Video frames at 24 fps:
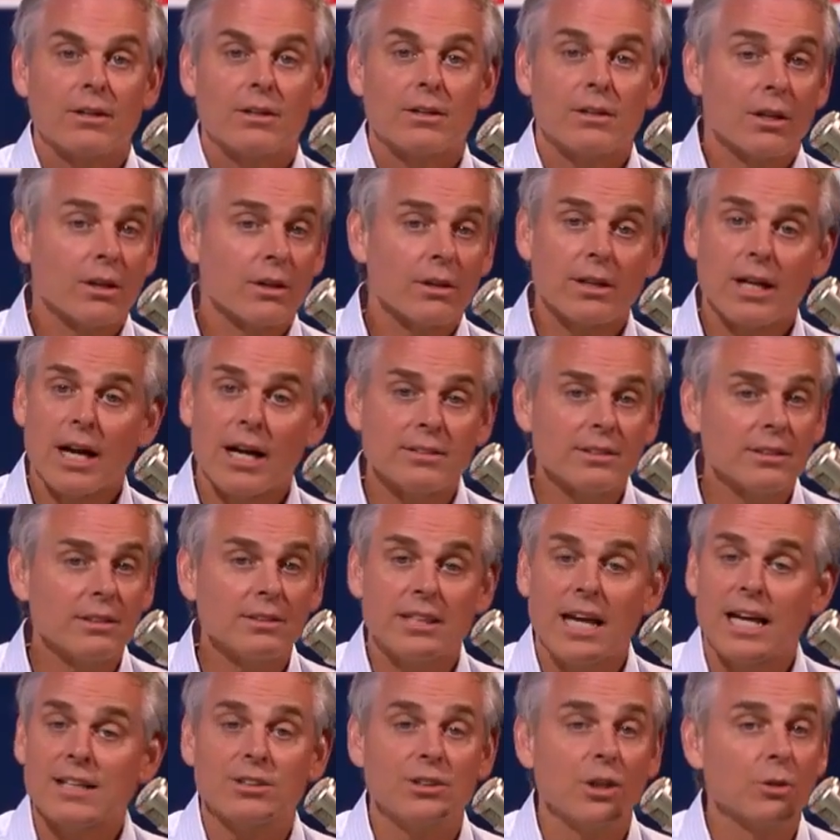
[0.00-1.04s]
Kirk
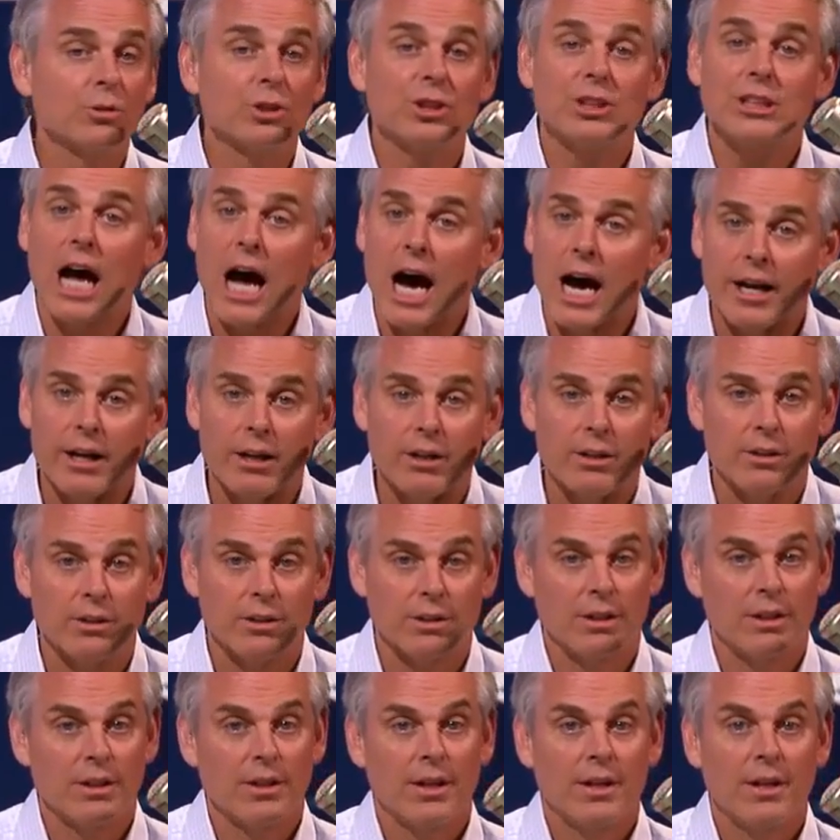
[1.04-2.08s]
Cousins has no
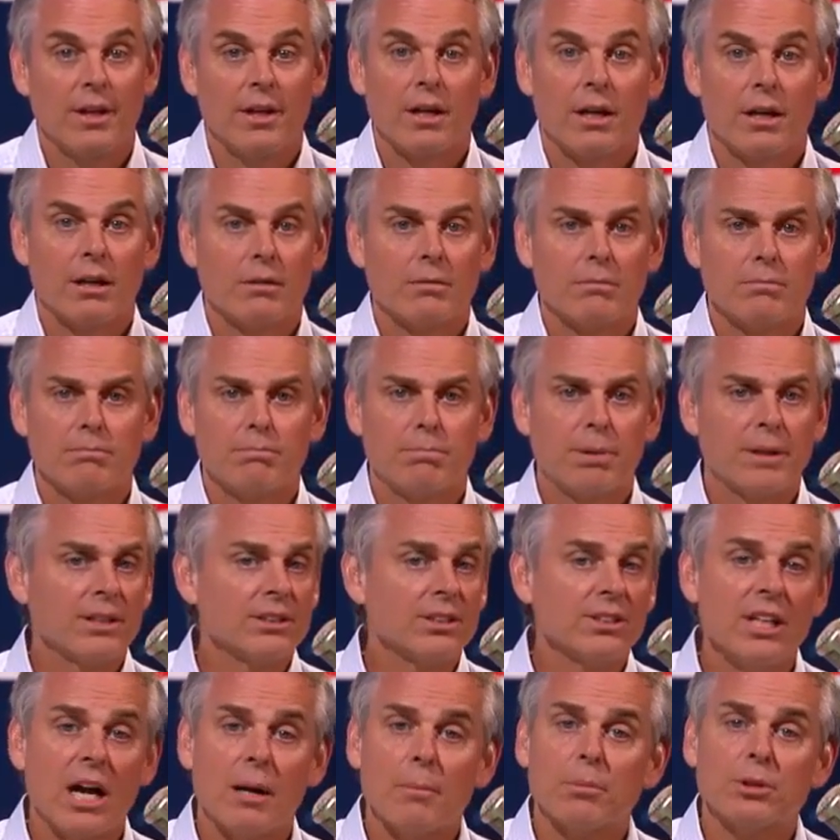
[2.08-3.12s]
style, but
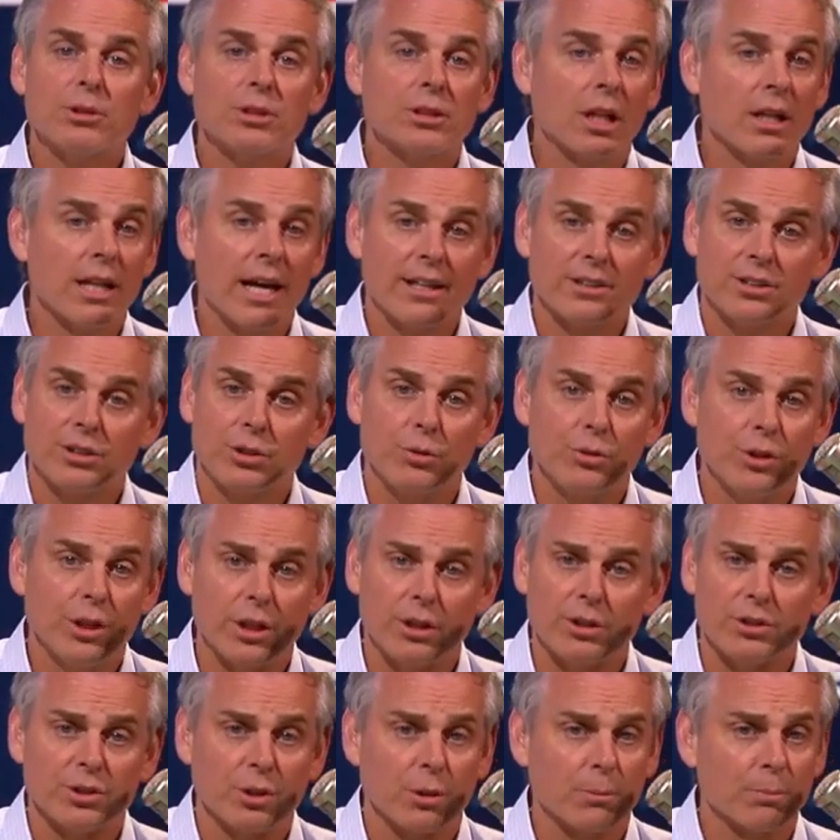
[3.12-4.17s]
his numbers the last 2
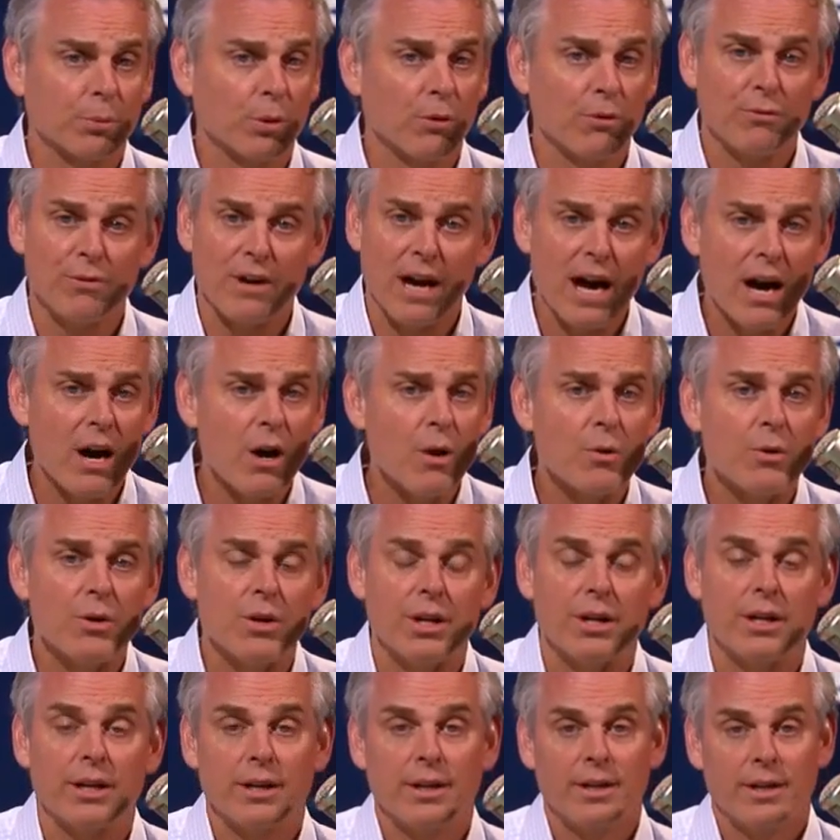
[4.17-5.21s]
years are
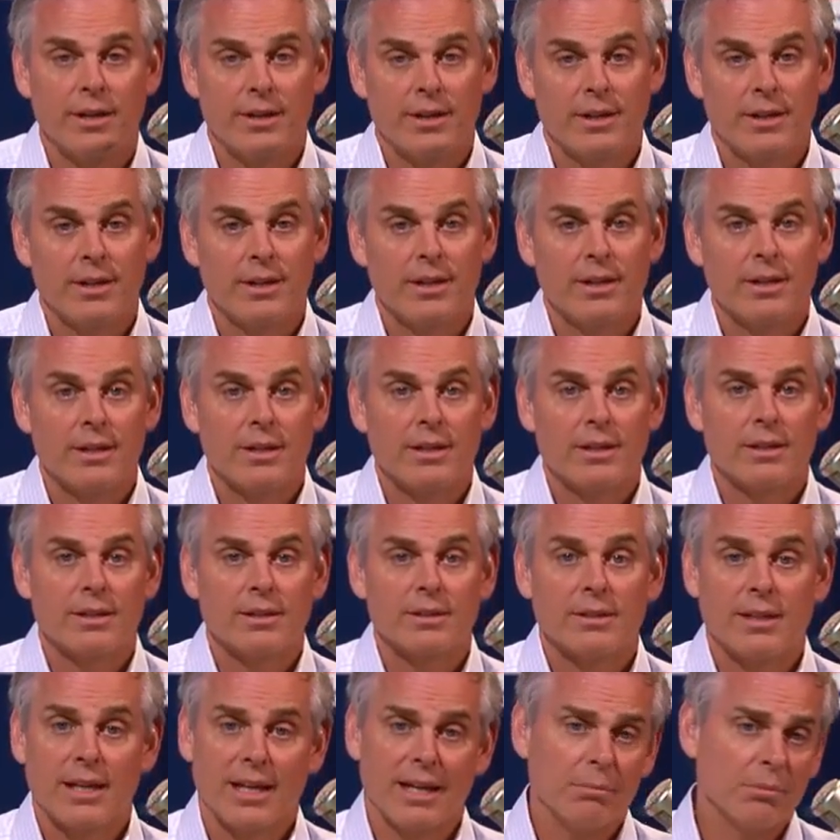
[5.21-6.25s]
profound.
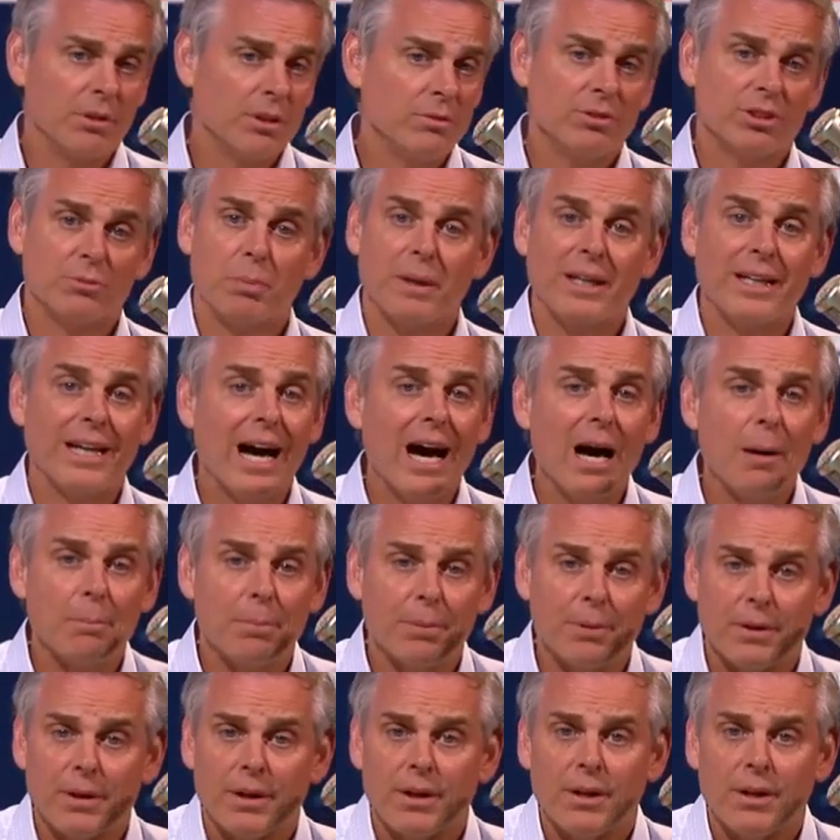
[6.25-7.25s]
Cam Newton's beat up.